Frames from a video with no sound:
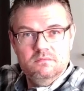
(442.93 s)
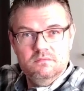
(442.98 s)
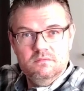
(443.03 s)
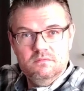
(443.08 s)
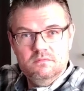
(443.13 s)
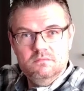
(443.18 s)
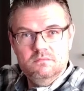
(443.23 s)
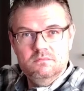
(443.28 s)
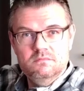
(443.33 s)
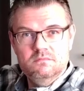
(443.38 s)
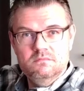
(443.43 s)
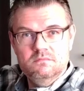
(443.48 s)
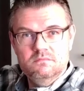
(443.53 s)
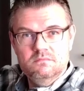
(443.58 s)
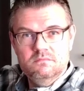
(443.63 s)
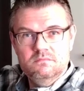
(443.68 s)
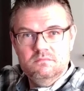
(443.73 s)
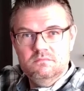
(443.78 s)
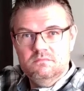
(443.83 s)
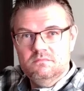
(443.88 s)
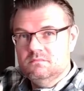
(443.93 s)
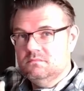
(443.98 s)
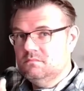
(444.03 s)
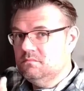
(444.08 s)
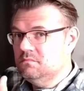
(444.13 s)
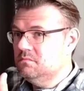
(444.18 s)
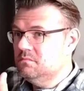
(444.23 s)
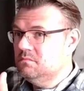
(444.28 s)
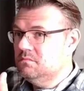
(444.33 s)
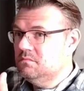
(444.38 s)
Yeah?
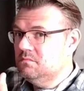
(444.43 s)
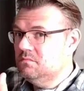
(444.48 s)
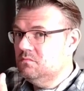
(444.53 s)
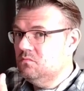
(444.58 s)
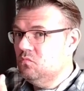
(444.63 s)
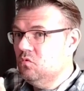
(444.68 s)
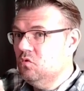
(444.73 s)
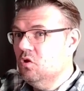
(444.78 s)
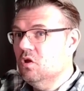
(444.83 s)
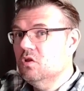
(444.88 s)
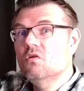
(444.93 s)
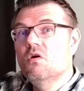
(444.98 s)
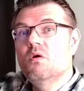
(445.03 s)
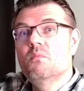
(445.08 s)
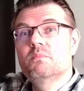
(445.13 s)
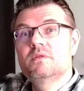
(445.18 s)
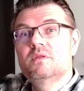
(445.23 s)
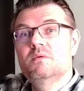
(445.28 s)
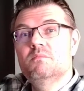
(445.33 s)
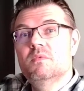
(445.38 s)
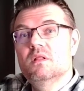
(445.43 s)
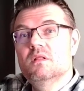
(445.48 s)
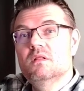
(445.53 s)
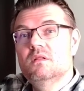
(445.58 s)
Not optimal.